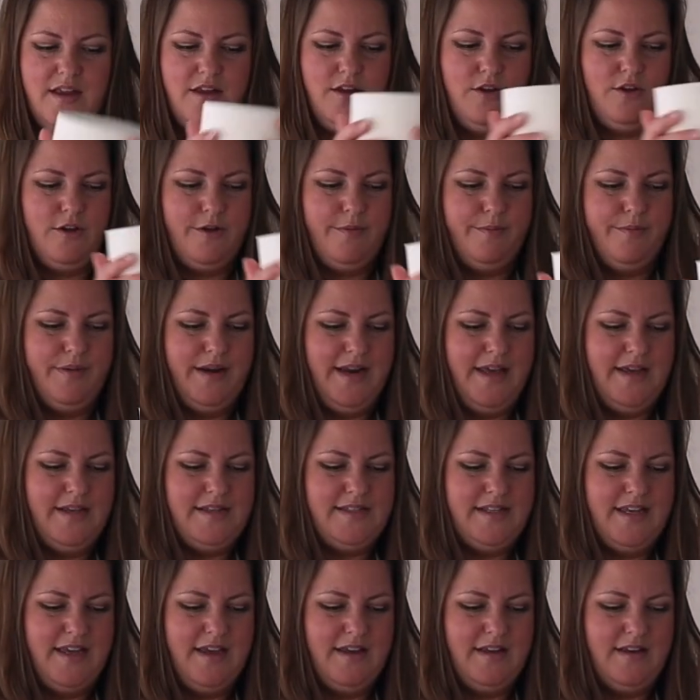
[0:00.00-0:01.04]
you can place
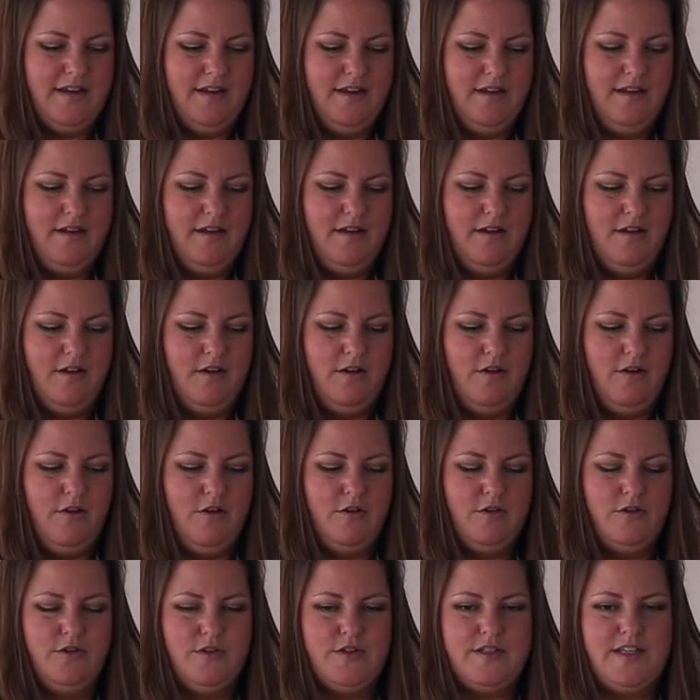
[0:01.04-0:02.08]
it
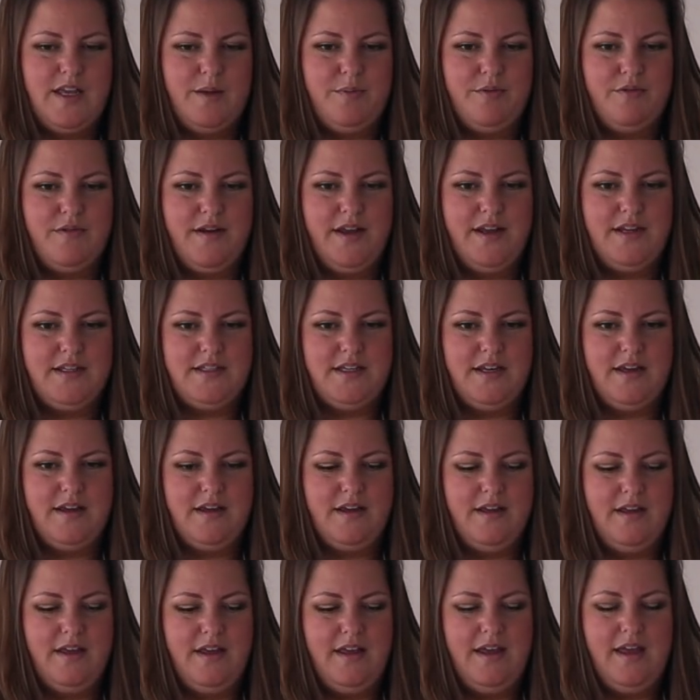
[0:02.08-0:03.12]
on your separator
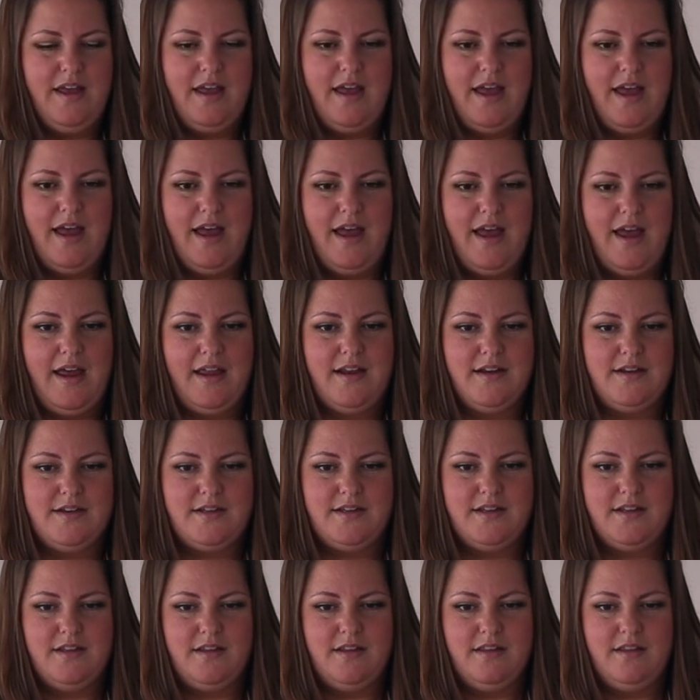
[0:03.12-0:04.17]
and
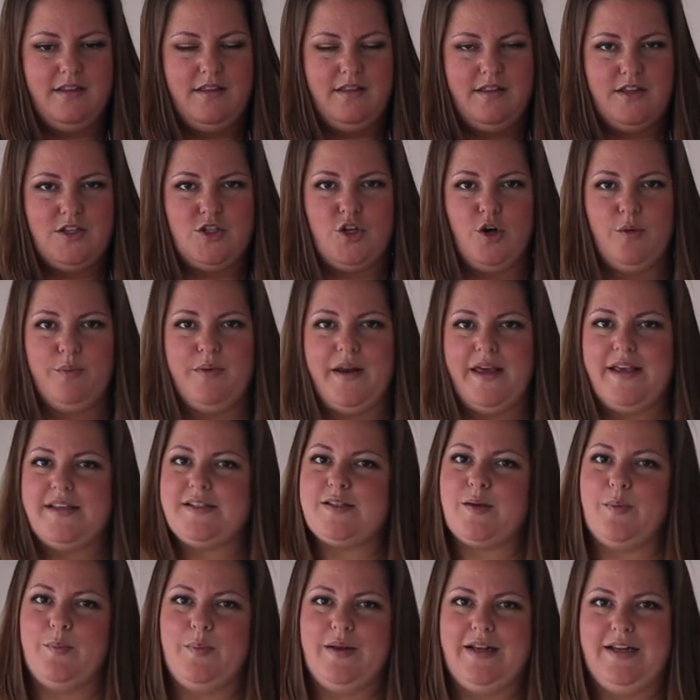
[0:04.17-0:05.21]
the top plate's
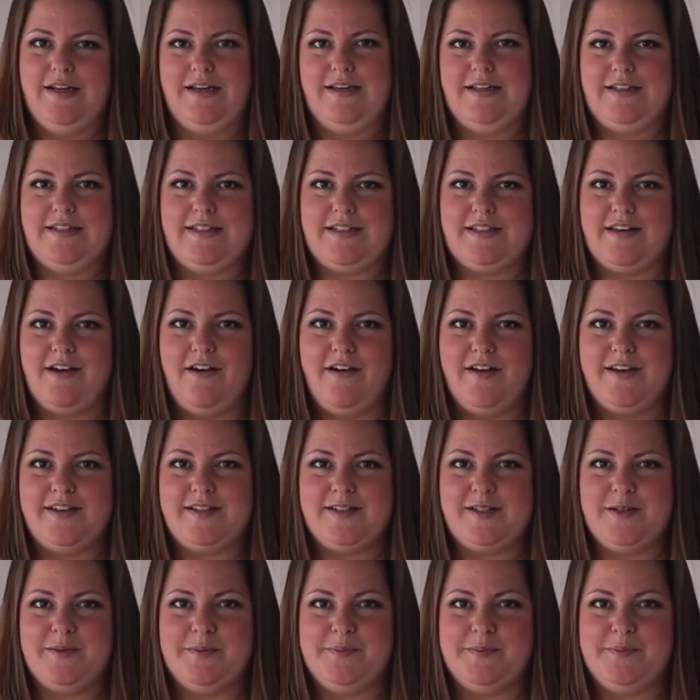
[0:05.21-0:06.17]
completely disguised.